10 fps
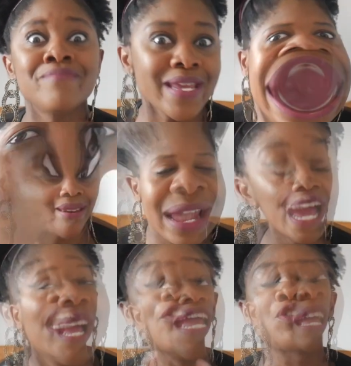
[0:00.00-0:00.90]
mean?
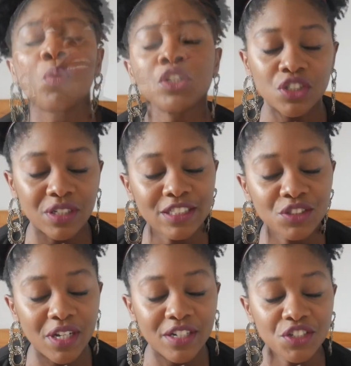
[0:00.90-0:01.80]
If you want your
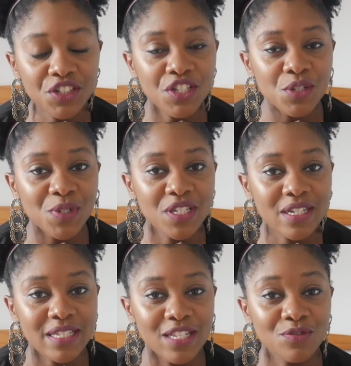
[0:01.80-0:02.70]
natural hair journey to be
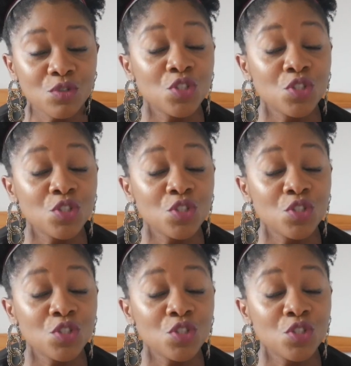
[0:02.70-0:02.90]
successful,